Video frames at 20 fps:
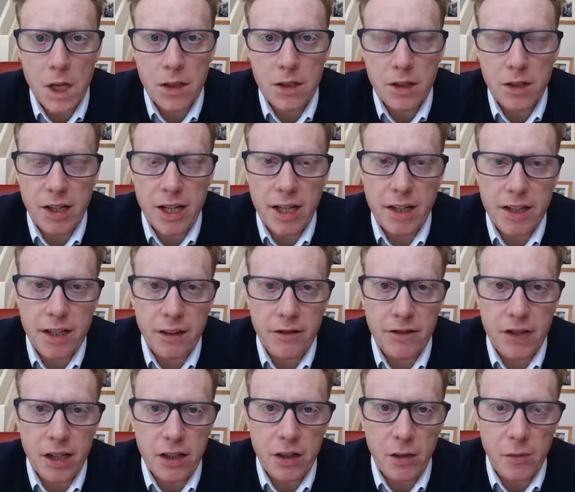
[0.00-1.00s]
So get yourself
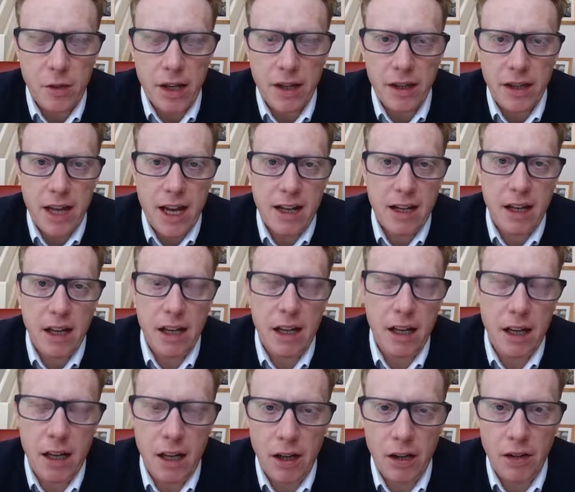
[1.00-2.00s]
set up, and then
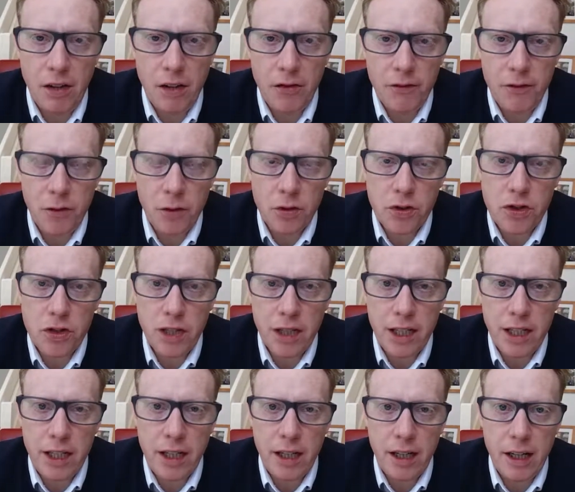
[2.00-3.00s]

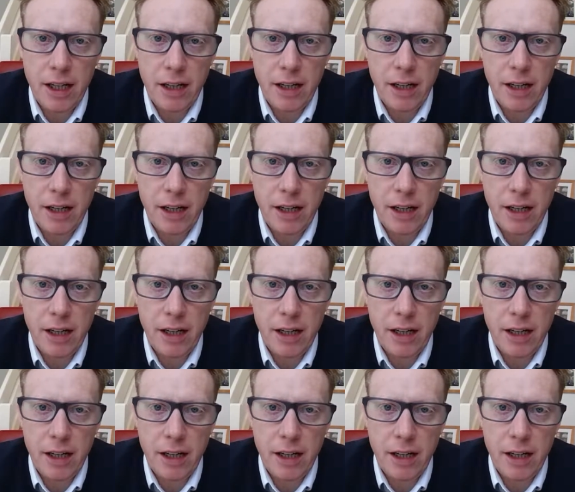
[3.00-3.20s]
unfortunately